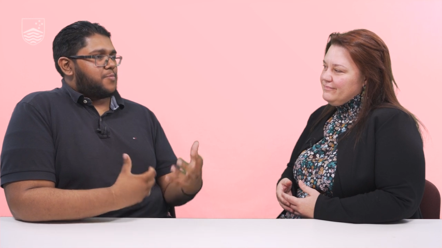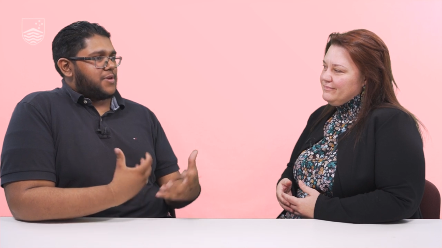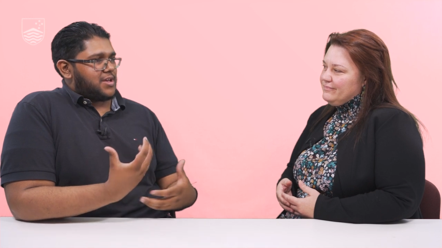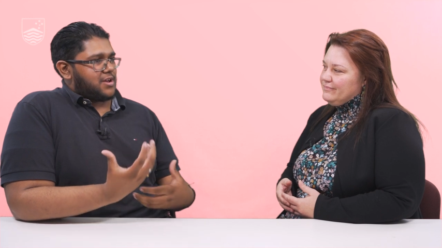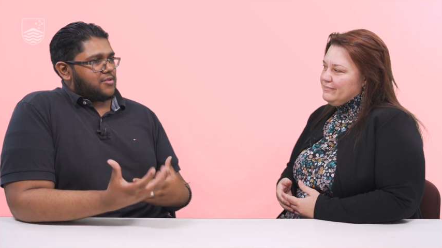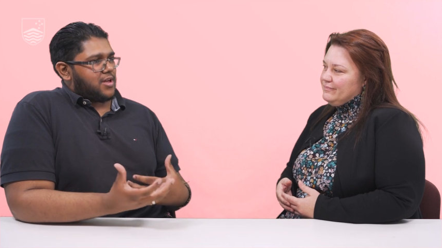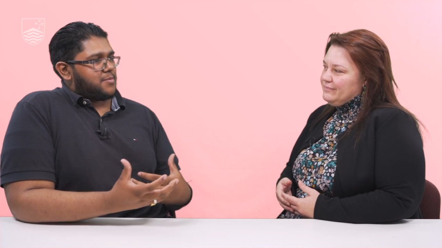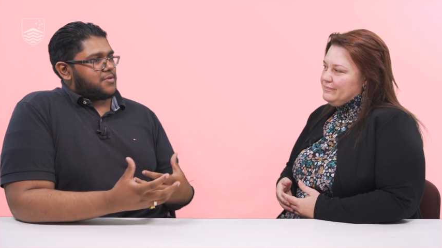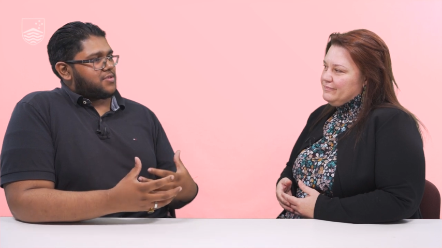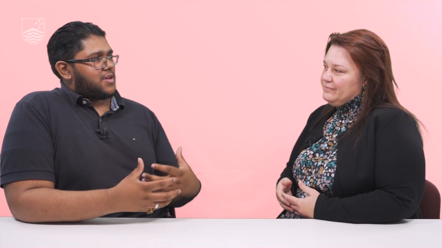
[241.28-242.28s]
Speaker 1: being in
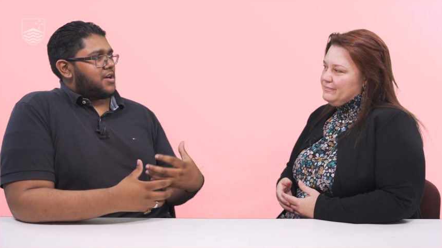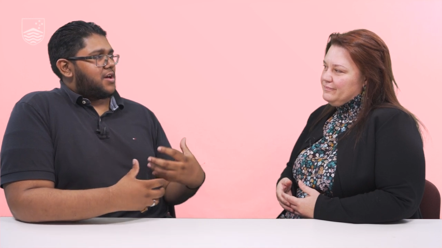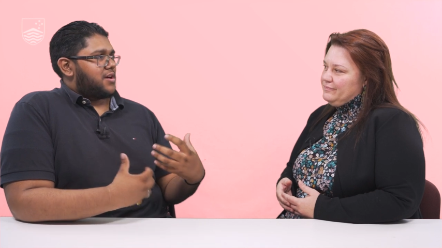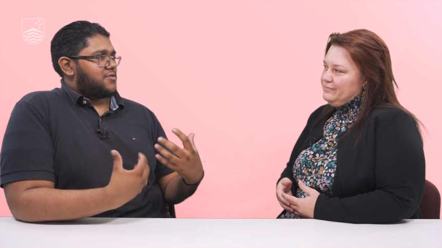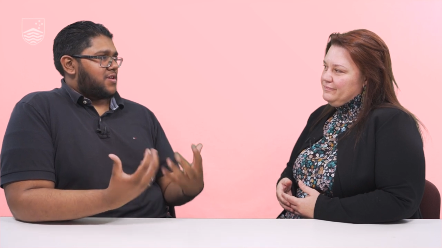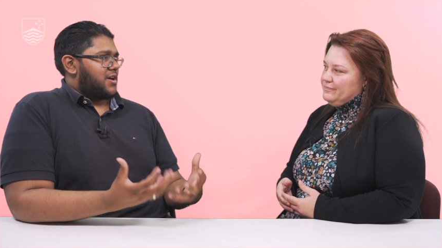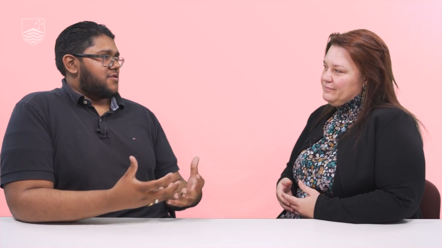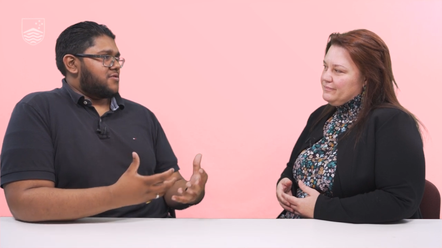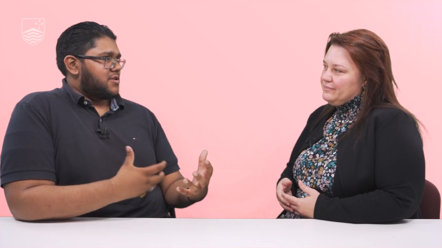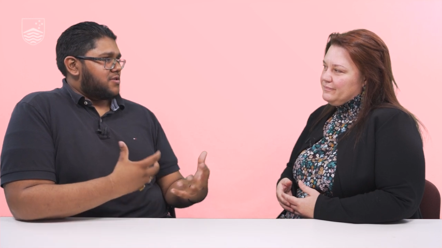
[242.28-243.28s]
climate uh,
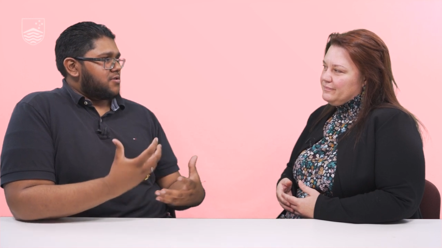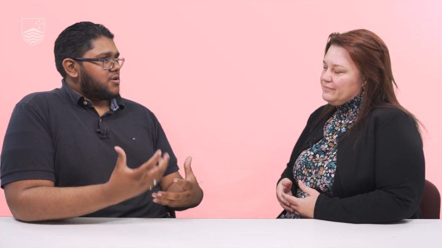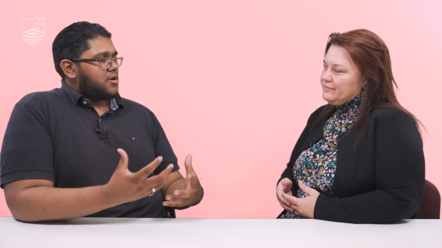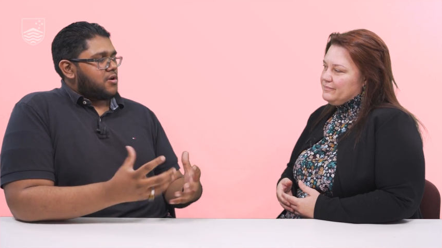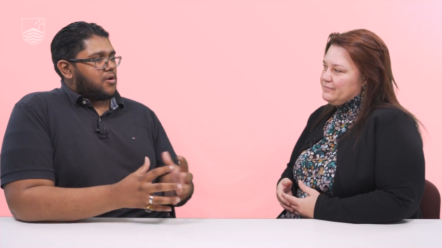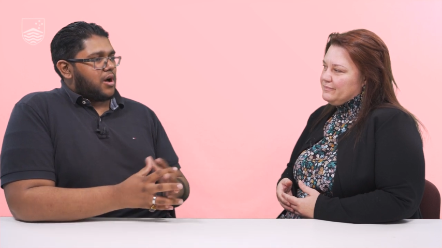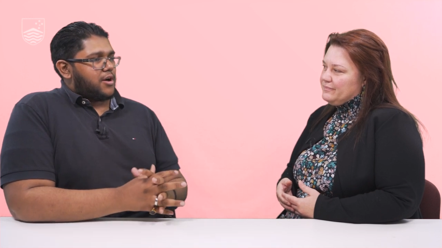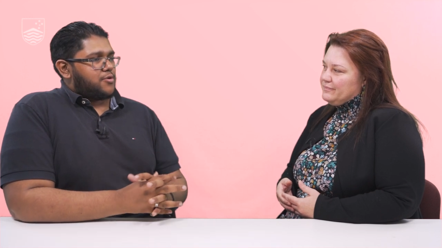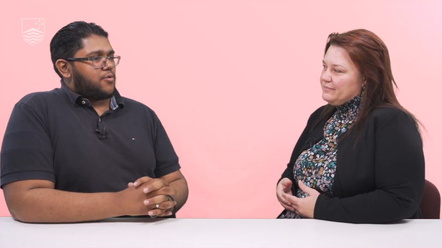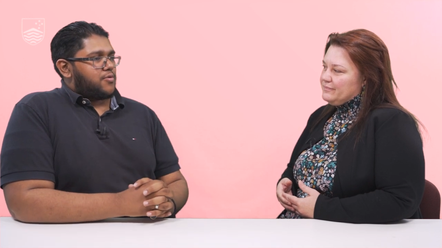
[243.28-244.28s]
science and
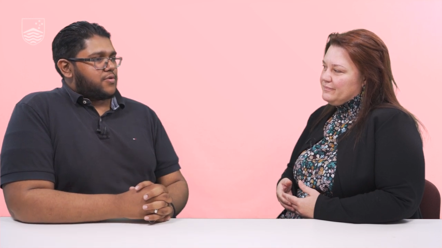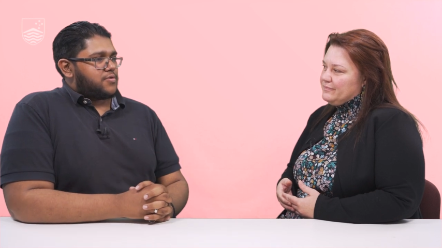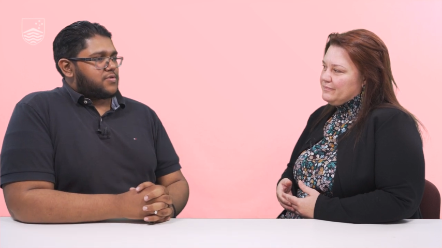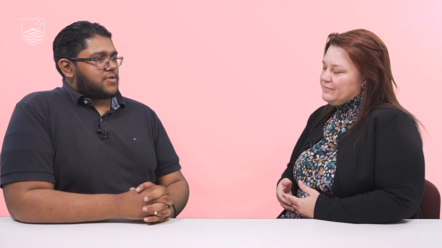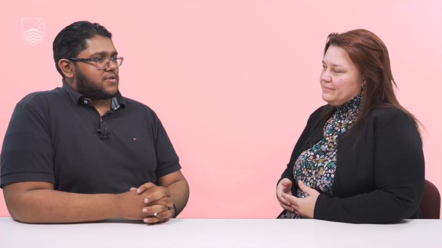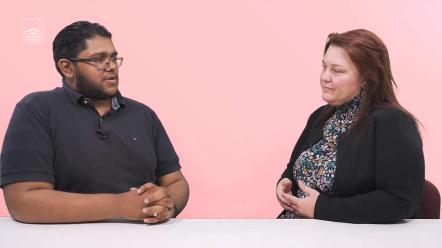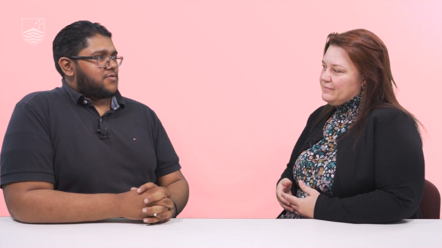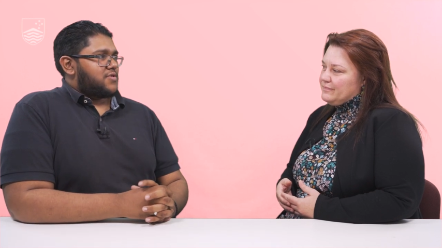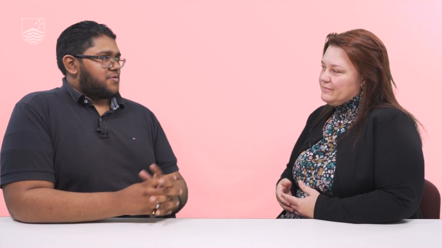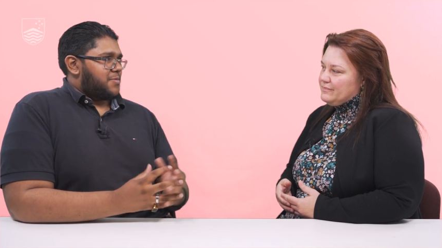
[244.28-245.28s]
uh, all those
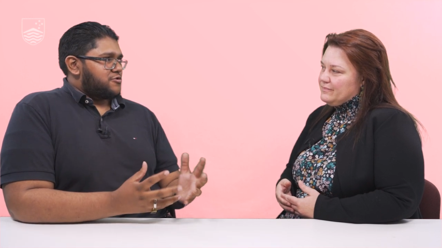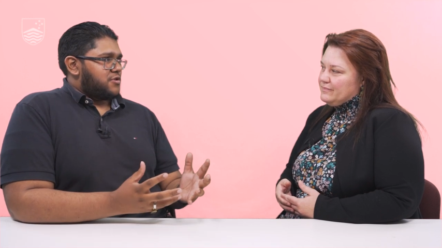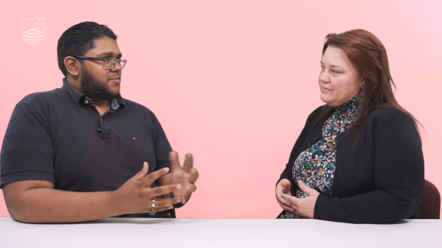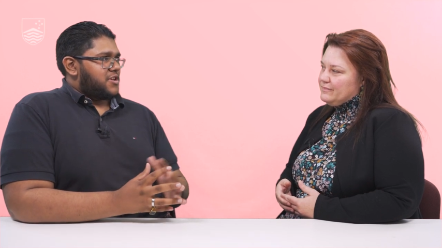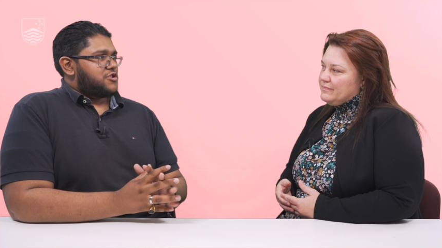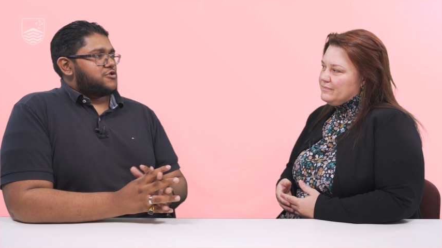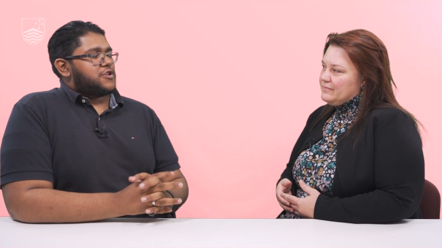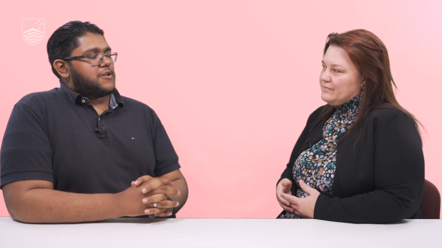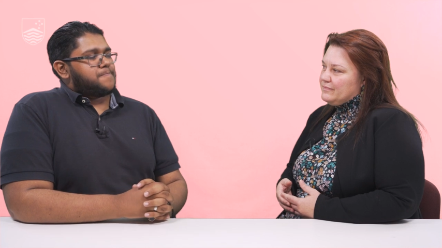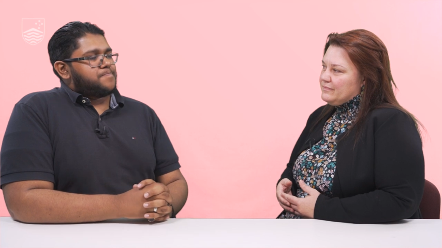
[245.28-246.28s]
degrees, especially a
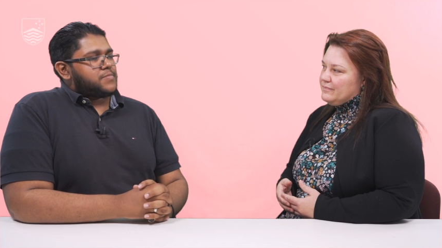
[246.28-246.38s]
PhD.